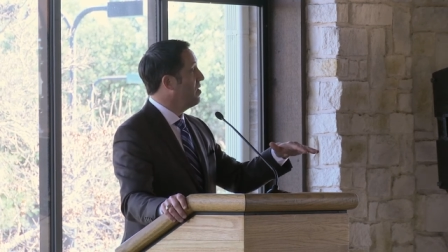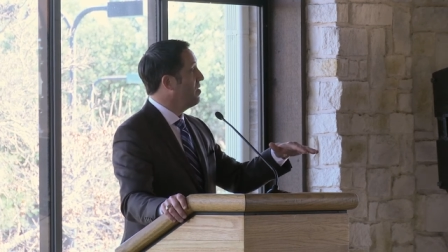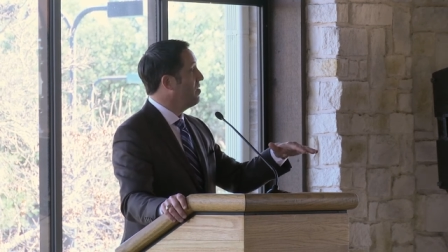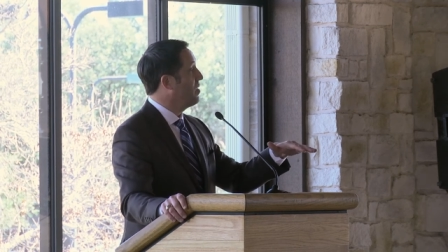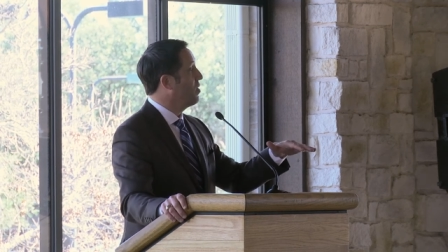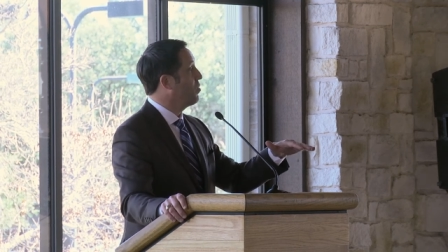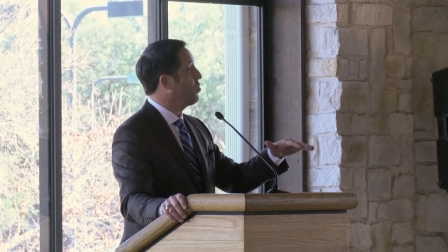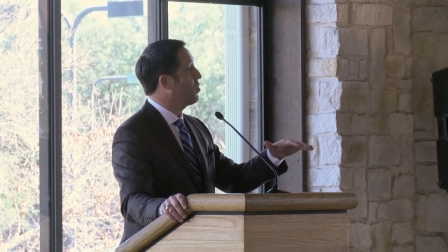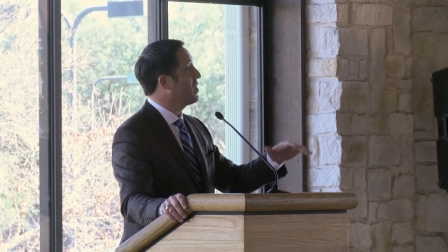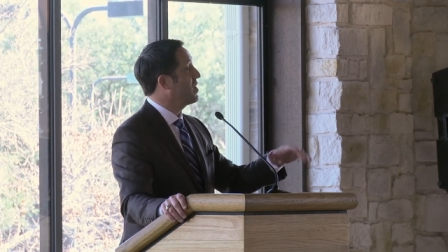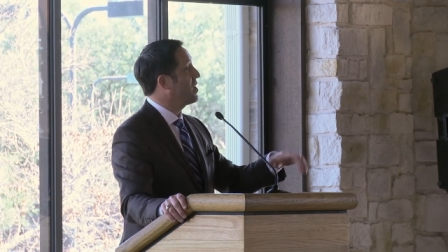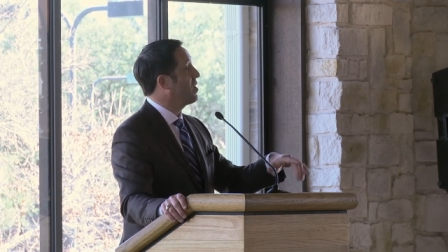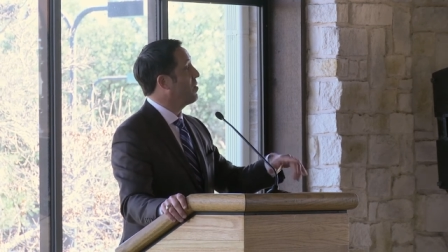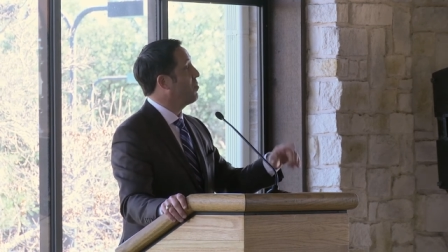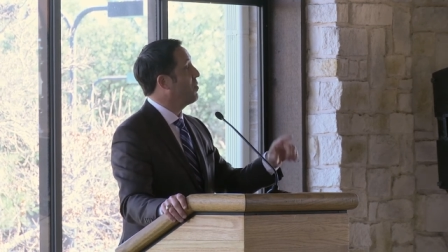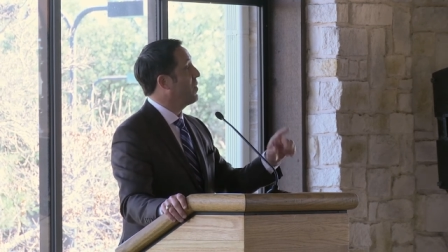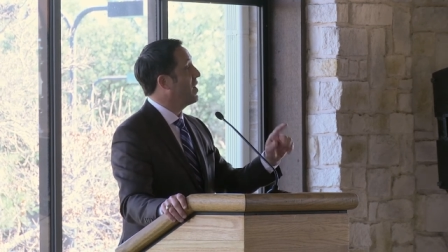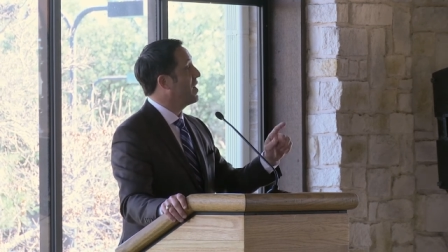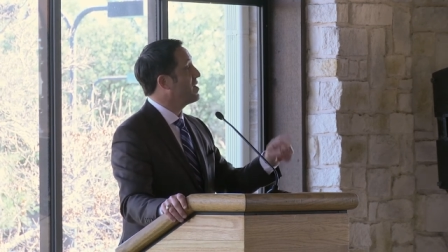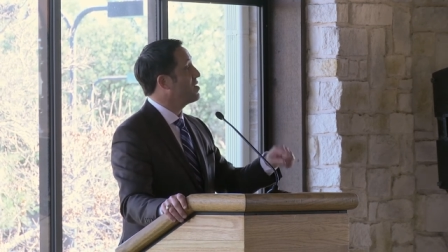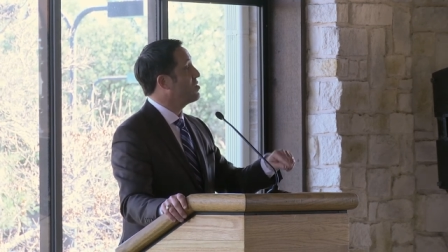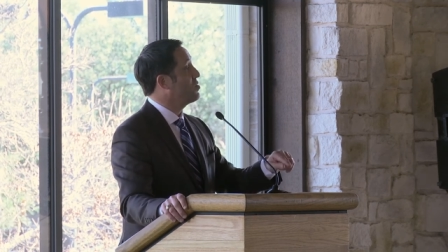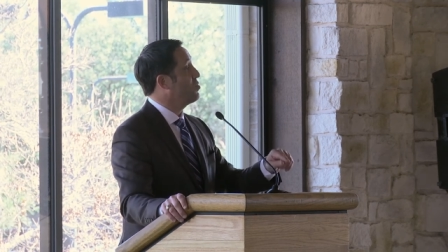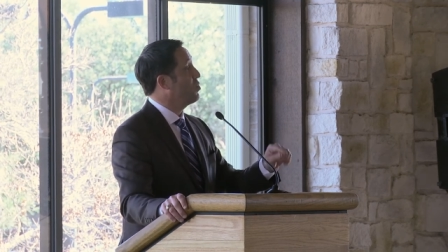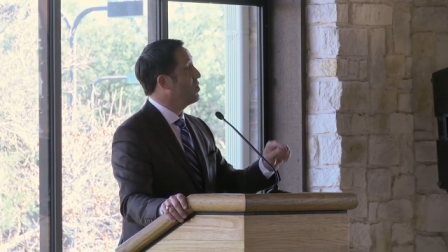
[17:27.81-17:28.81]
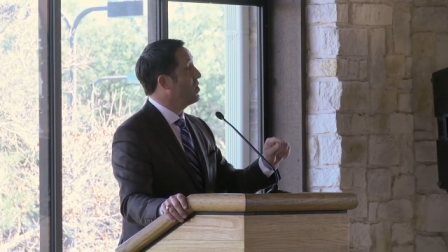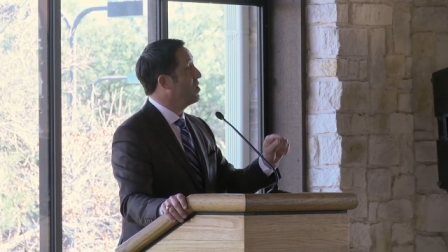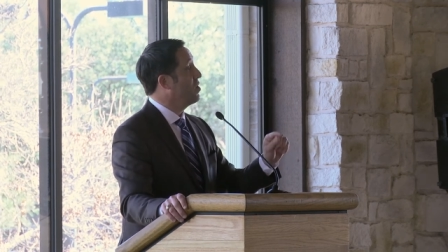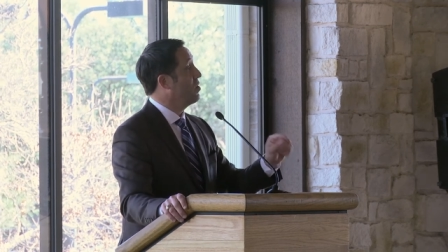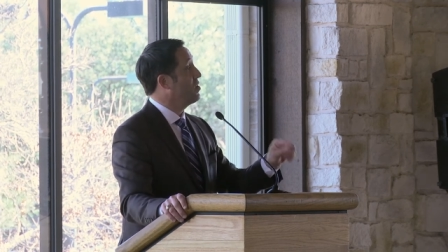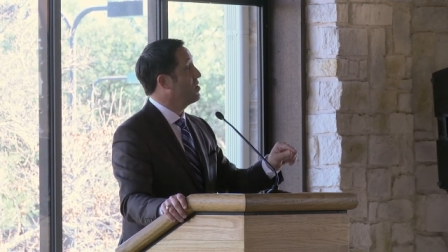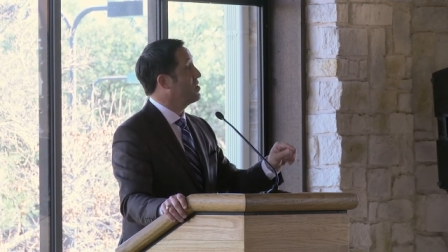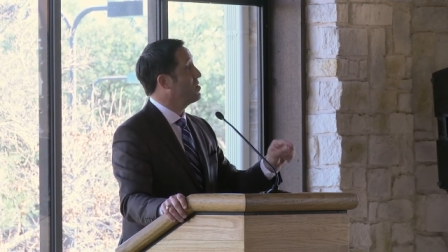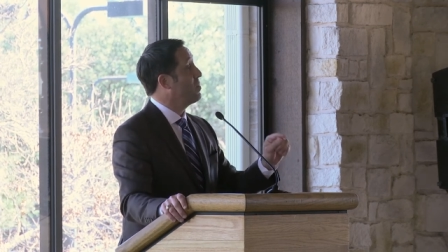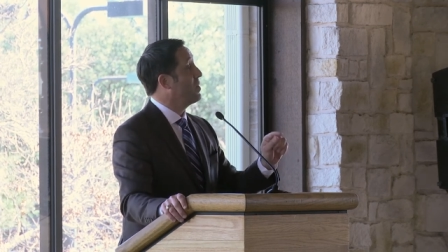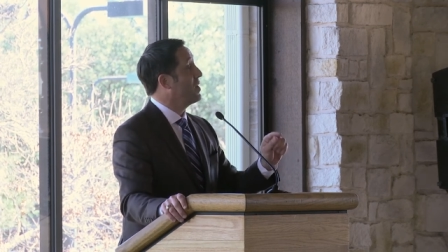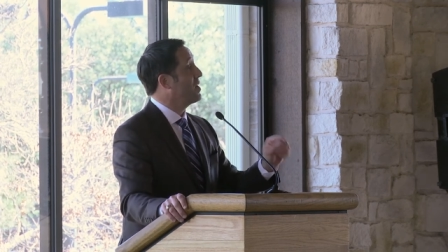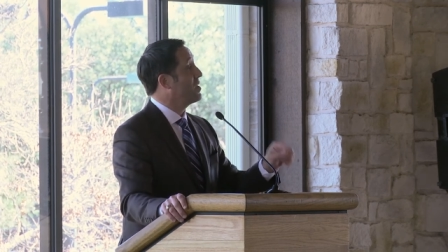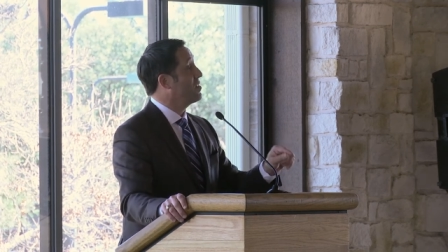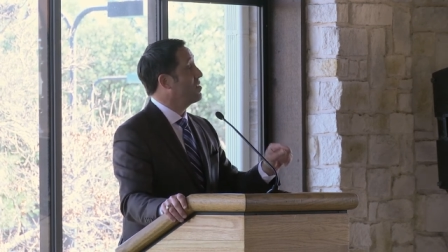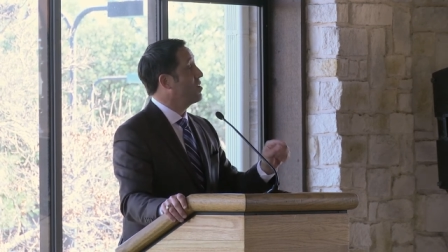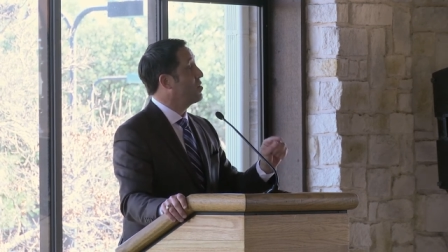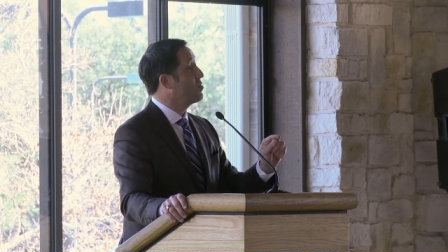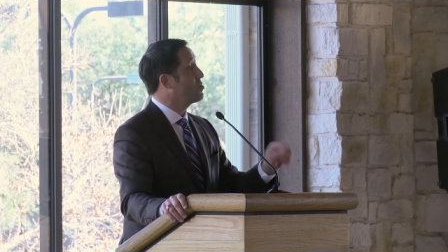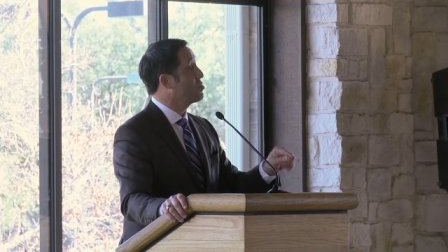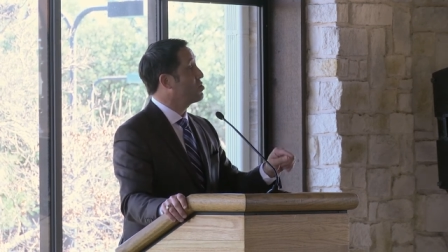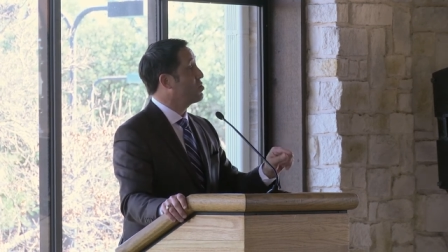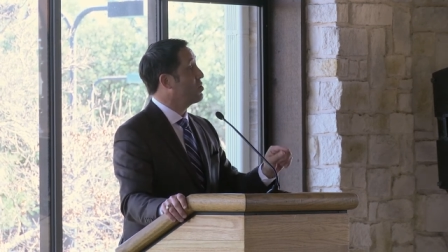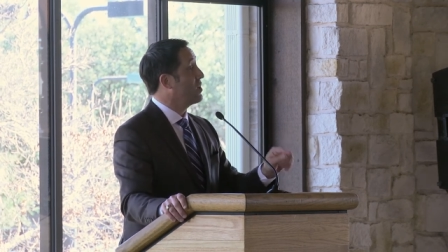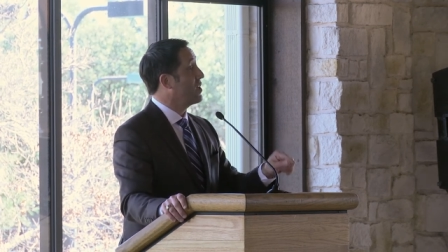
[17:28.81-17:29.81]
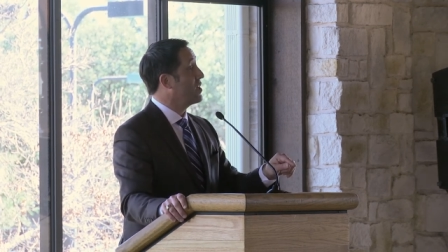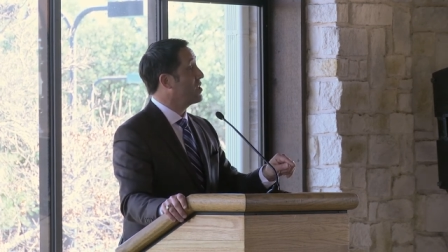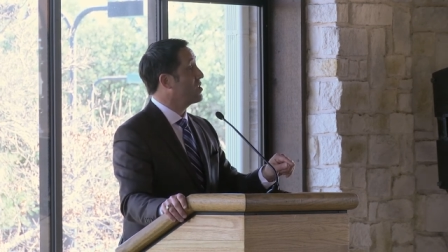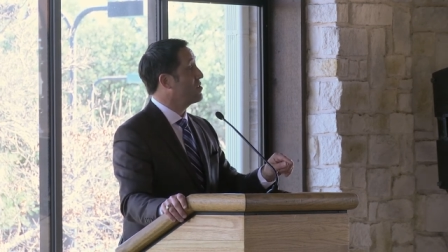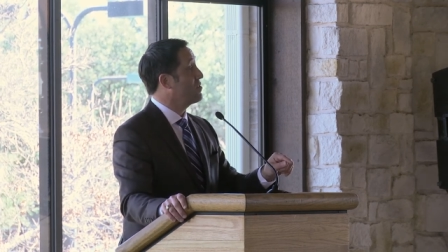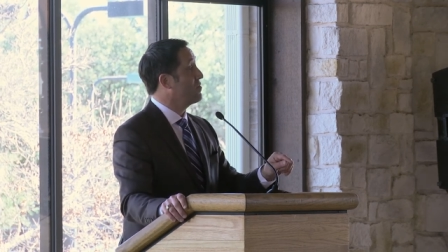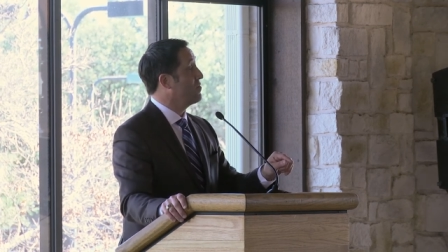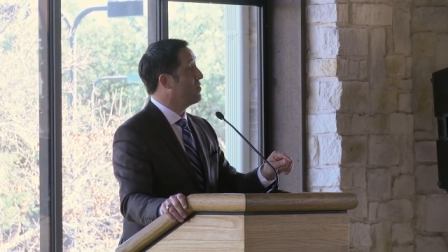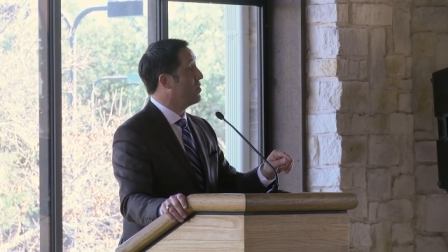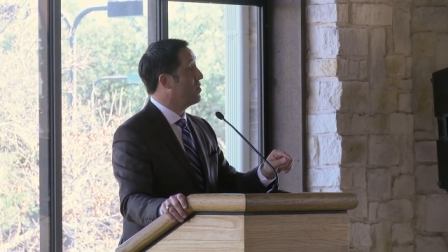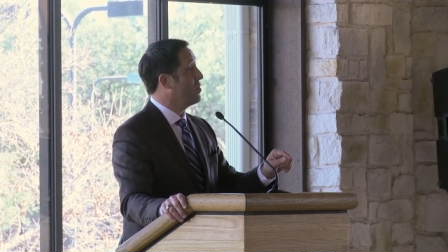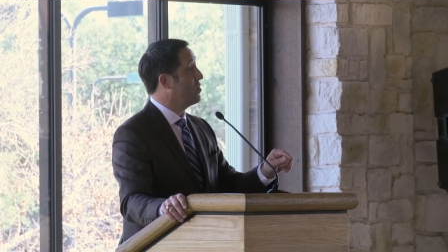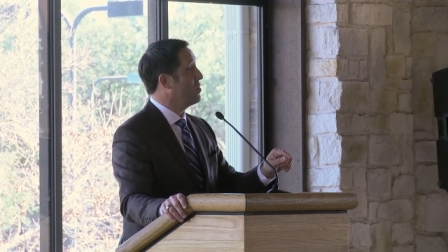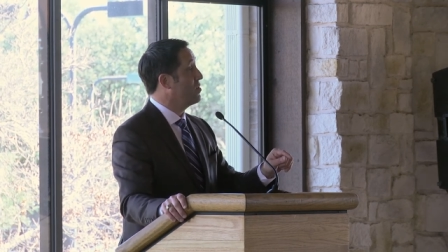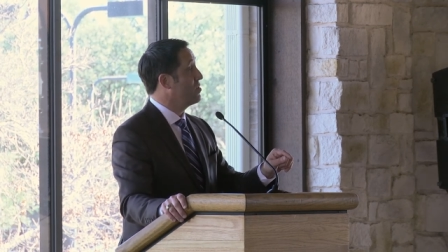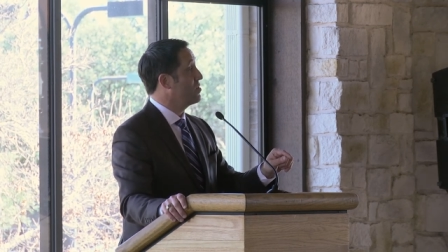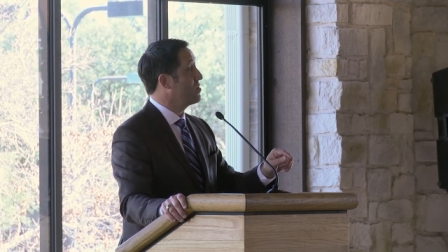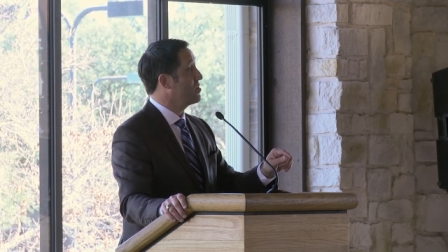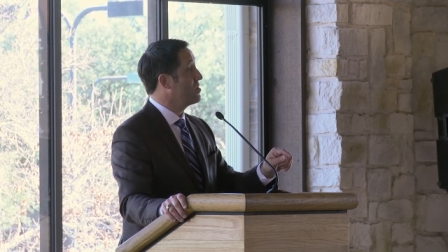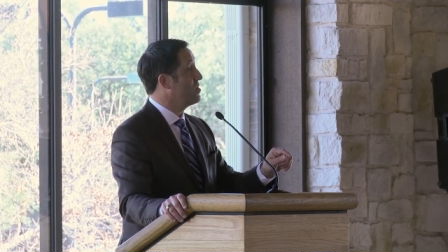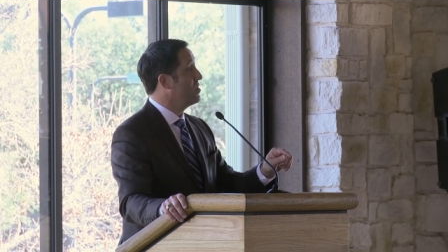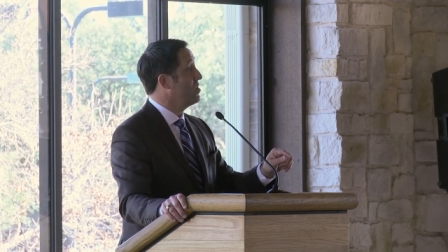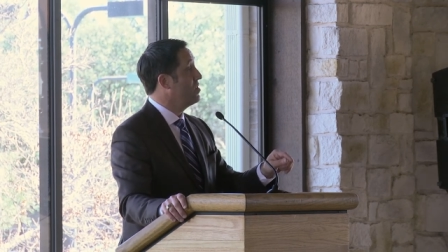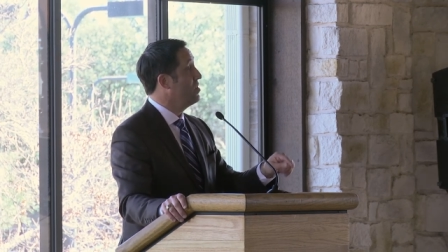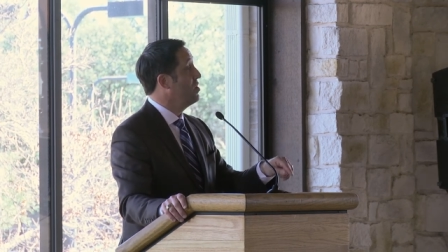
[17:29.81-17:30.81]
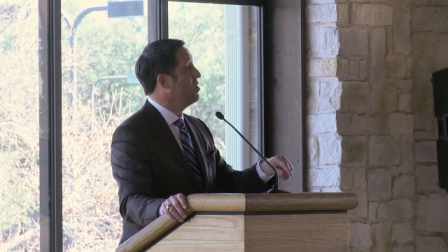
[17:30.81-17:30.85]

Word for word: that we can make, we are to make those transfers